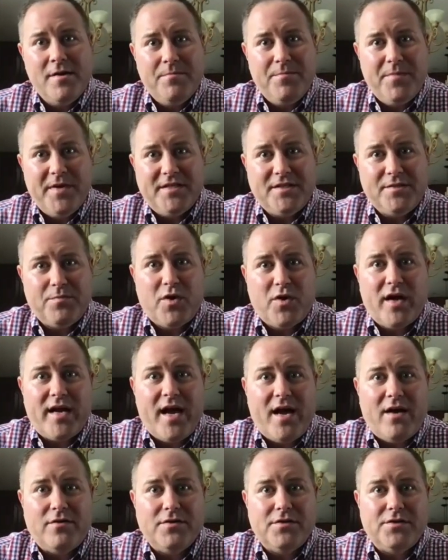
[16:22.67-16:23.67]
be spread
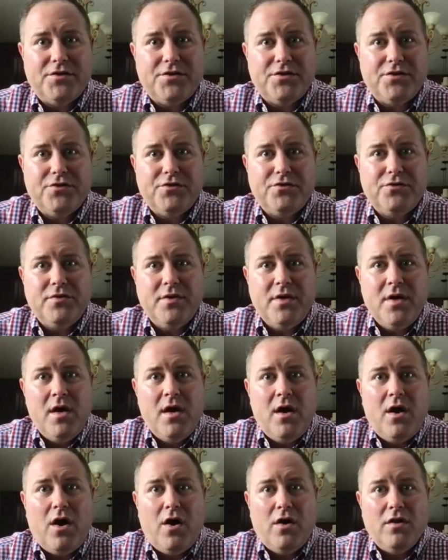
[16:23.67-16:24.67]
out to
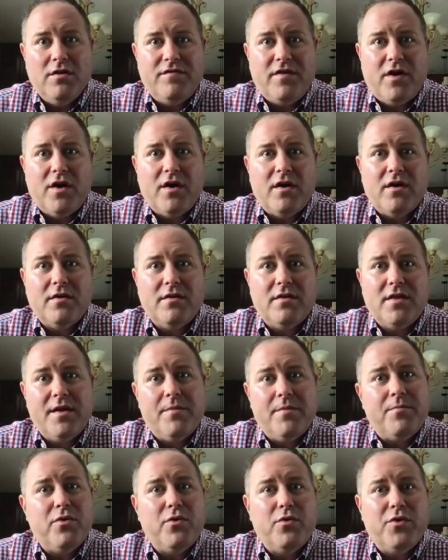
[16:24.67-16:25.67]
all of the
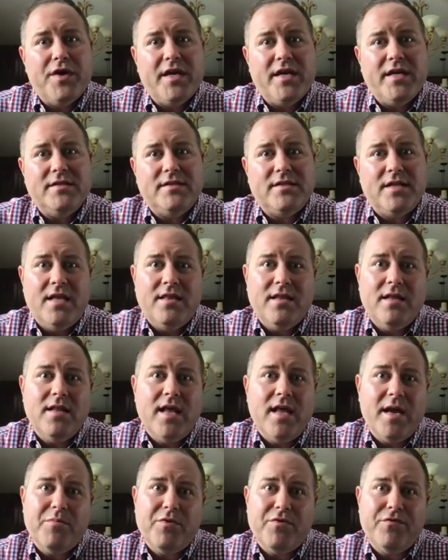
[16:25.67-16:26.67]
employees and the
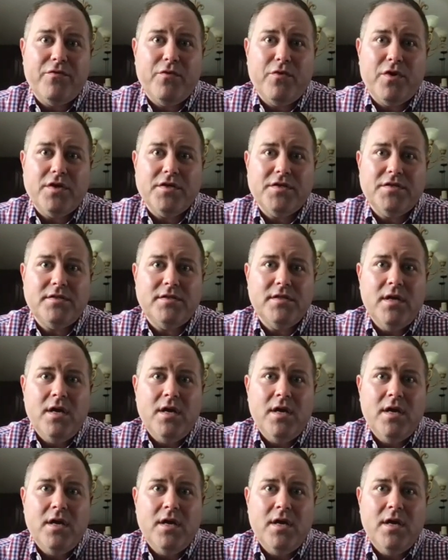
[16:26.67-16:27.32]
labor force.